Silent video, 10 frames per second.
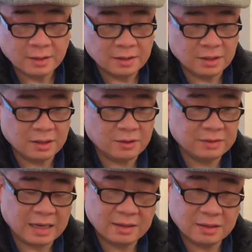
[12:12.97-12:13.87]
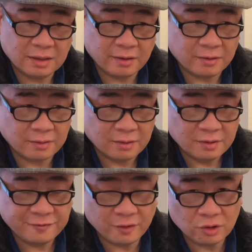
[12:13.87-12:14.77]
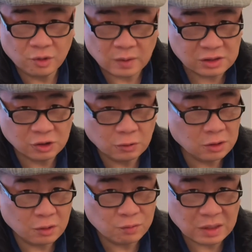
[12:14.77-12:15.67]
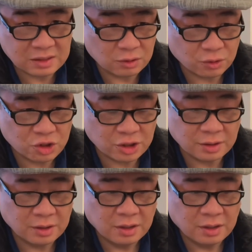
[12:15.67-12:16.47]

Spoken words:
that their photo was too low resolution.